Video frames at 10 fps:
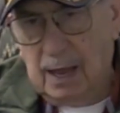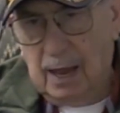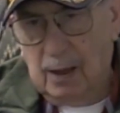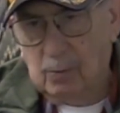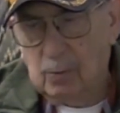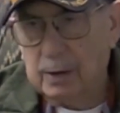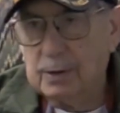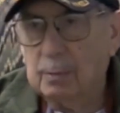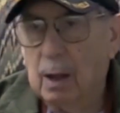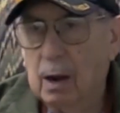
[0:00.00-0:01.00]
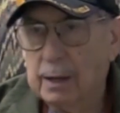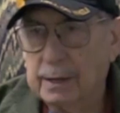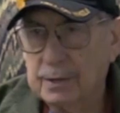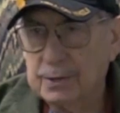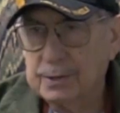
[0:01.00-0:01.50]
and went to
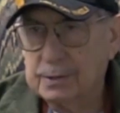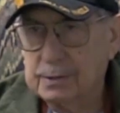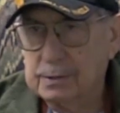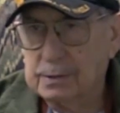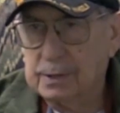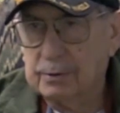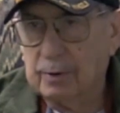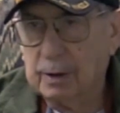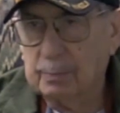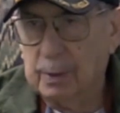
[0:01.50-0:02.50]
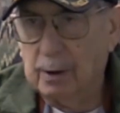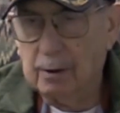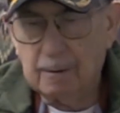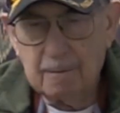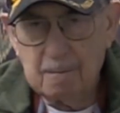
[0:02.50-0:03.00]
Mulligan's to drink
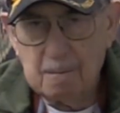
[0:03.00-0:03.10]
beer.